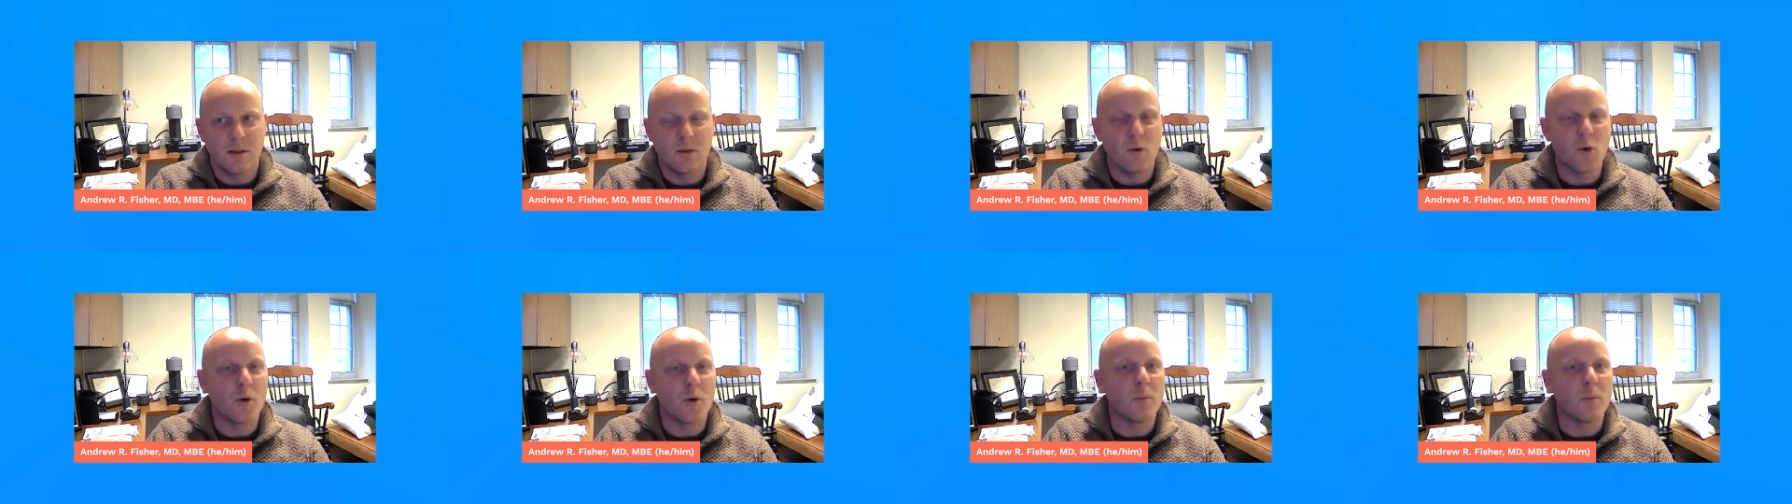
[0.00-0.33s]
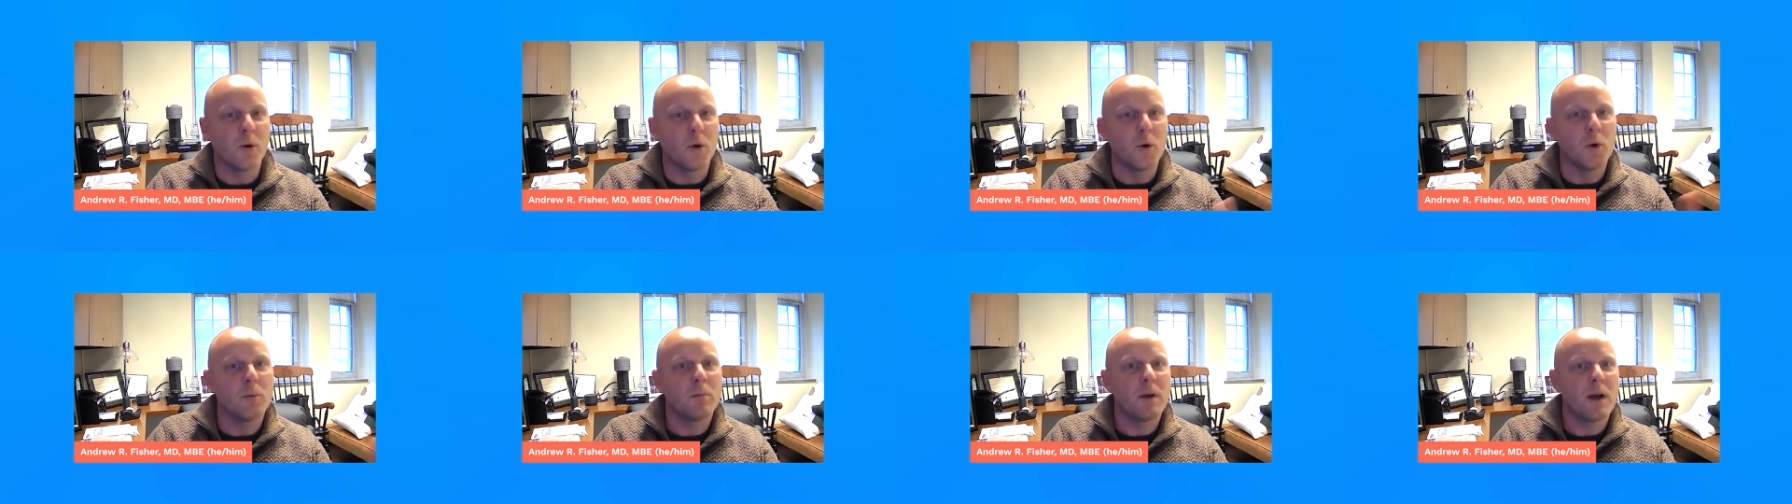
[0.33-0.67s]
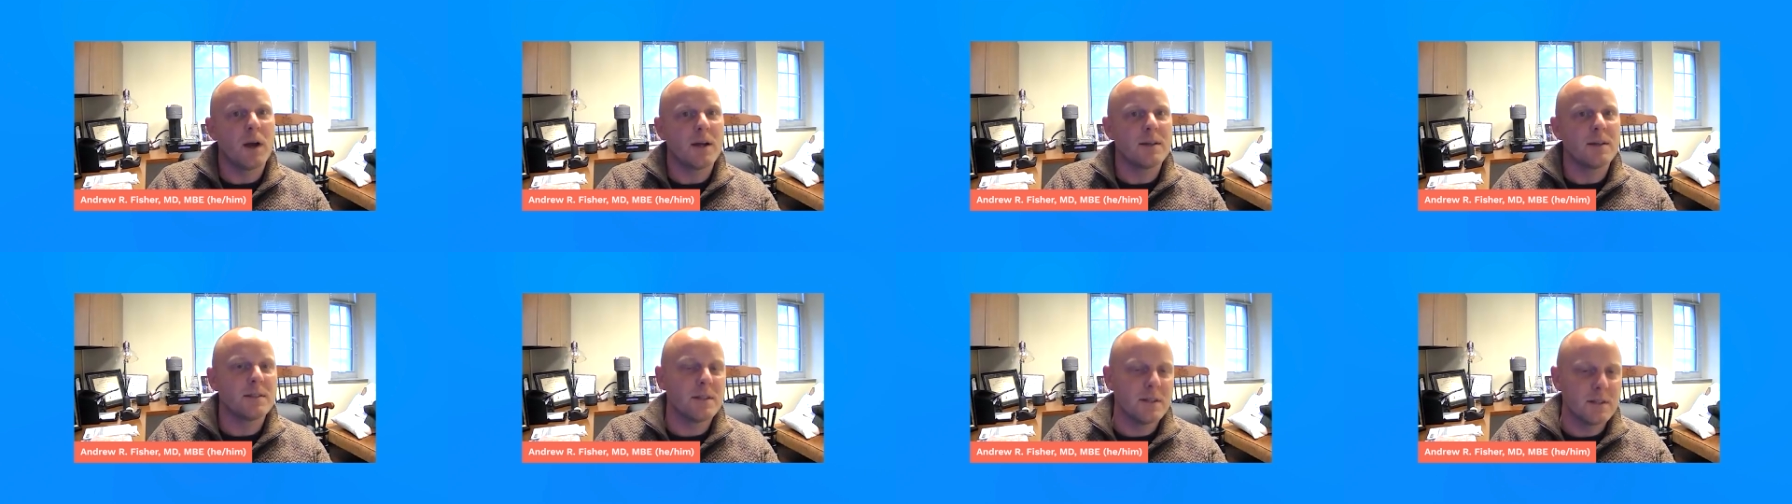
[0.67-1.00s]
the hormonal
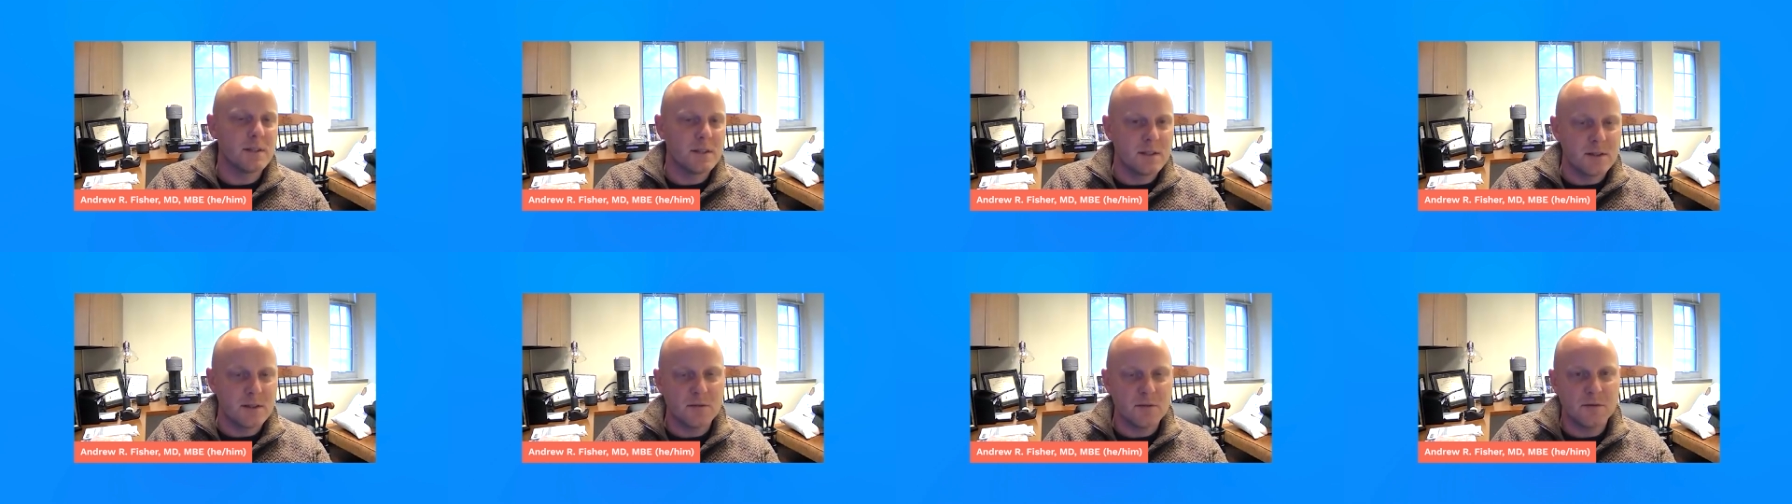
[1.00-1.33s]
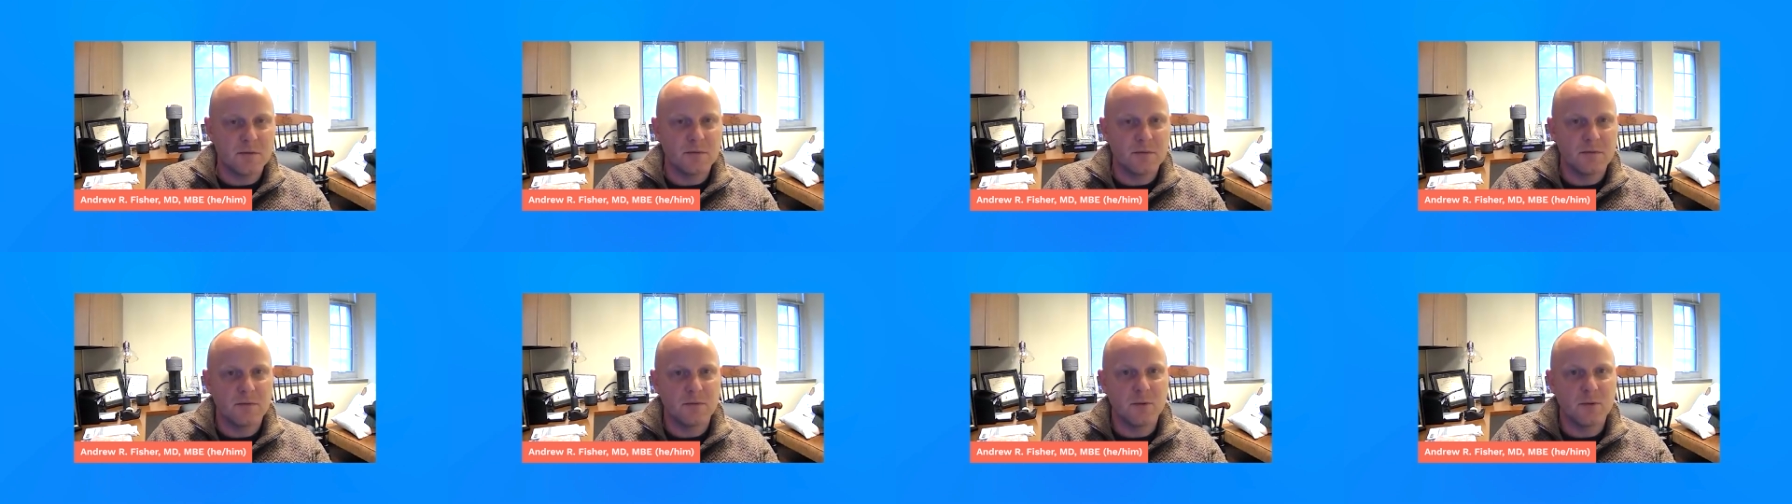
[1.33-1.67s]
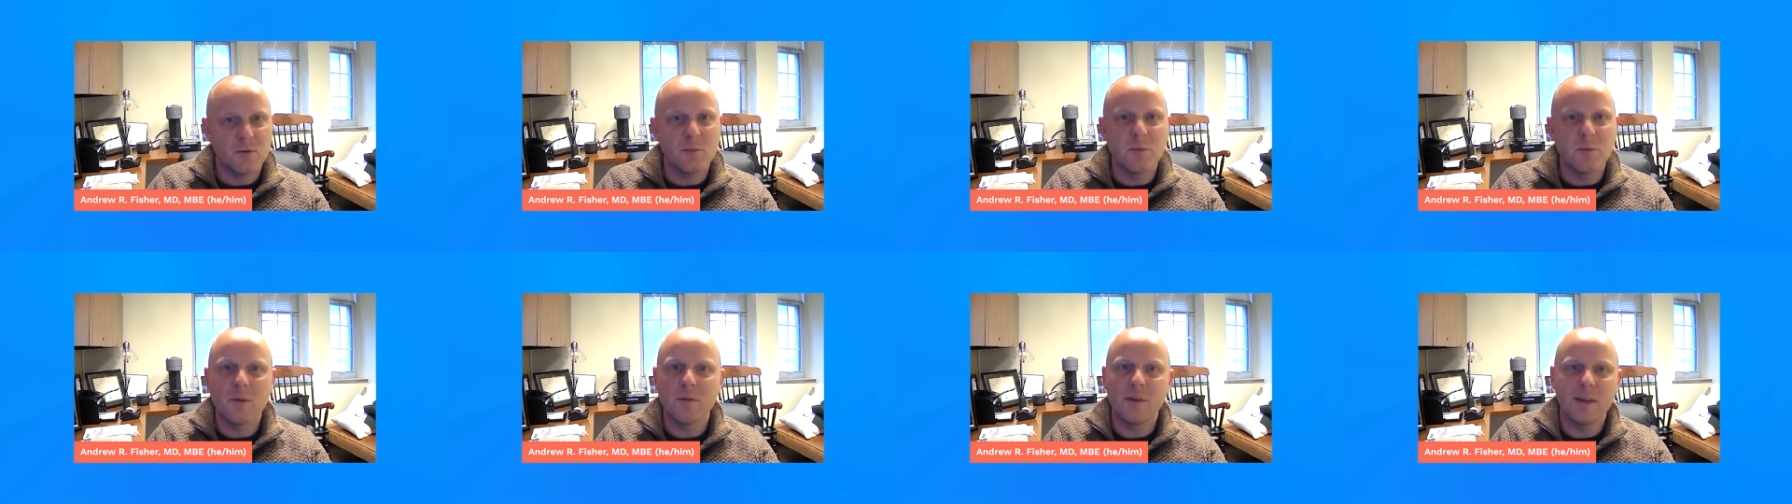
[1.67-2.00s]
process of
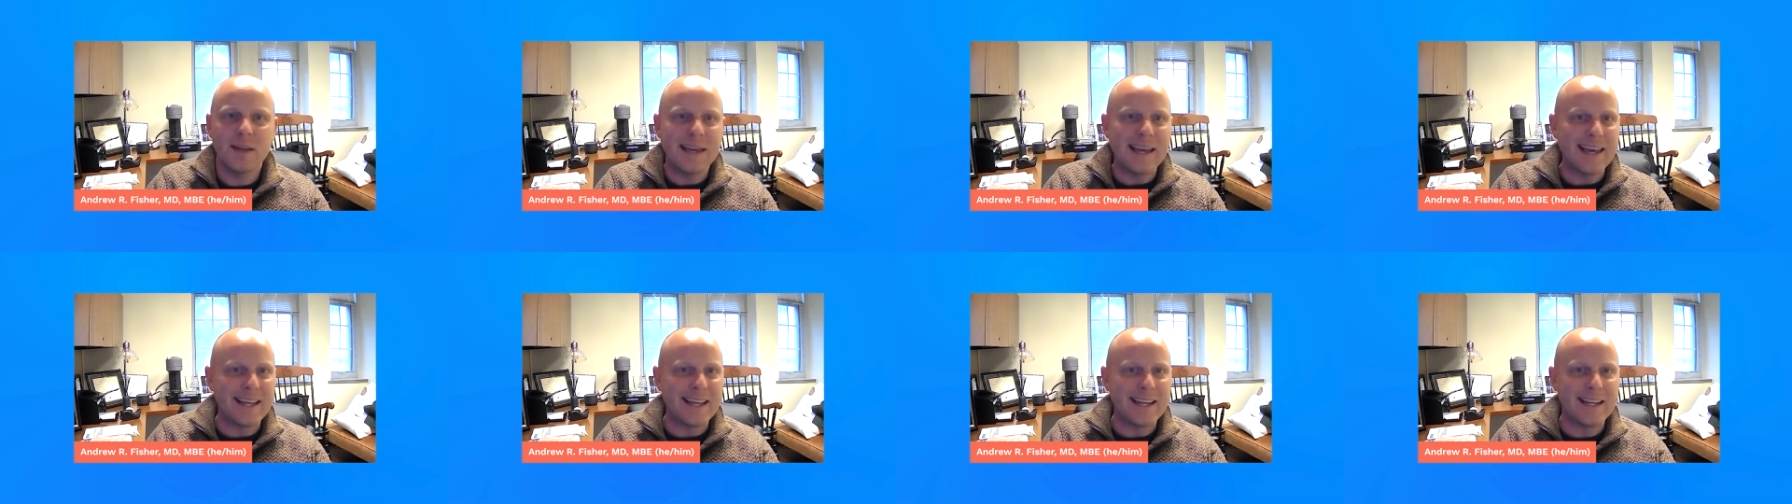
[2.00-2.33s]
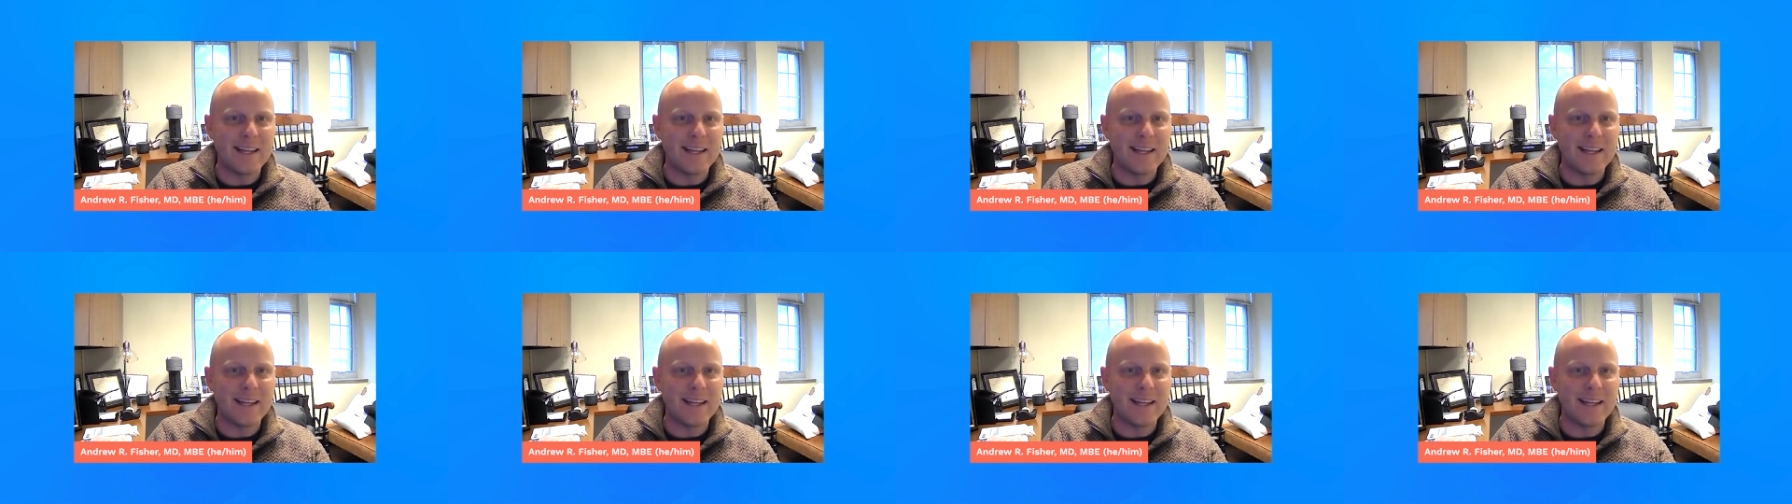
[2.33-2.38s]
removing